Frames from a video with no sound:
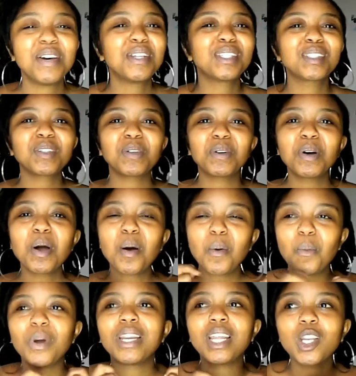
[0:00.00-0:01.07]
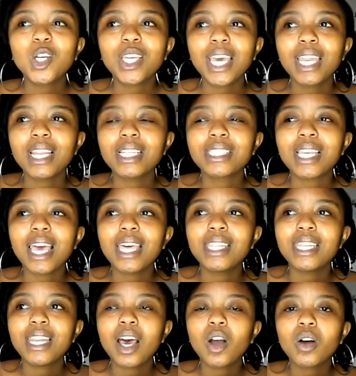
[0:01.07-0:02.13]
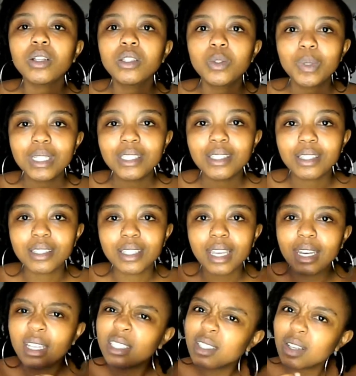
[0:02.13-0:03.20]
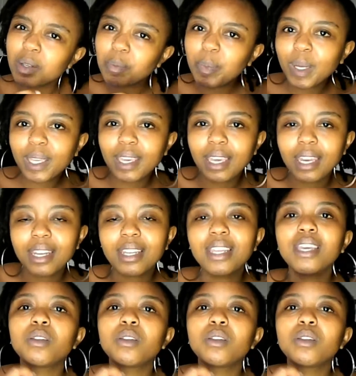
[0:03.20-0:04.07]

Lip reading: So when I look at it, and then I got tweezers and I started picking at it,